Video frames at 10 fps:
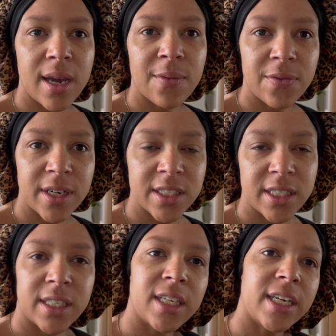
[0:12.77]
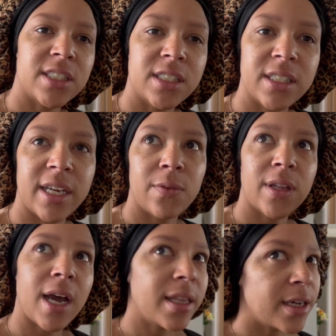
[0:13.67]
I'm finishing collection today with
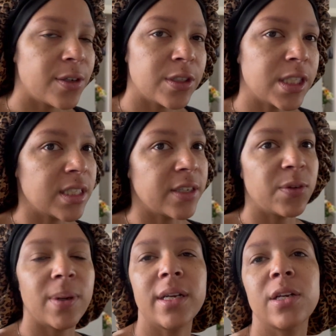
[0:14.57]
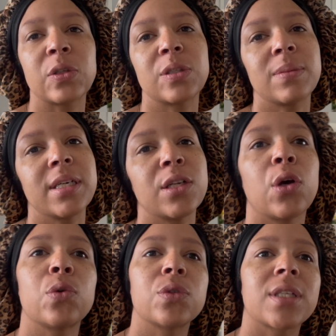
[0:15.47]
highlighters because everybody knows me,
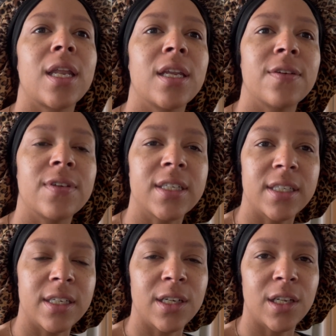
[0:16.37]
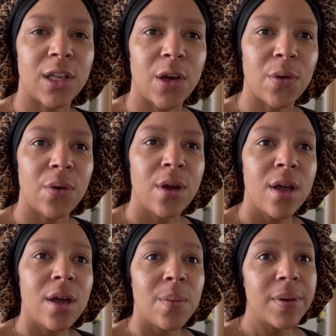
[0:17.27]
knows I love a good glow.
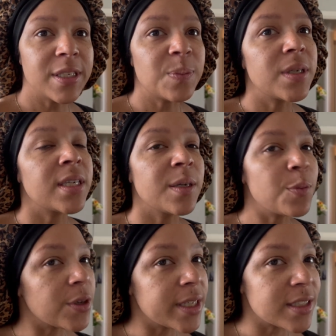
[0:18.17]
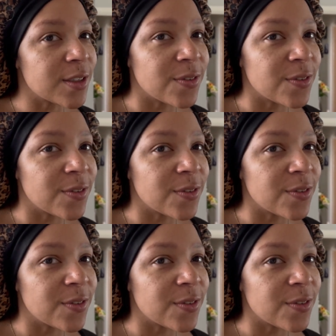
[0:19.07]
But it's been a good morning so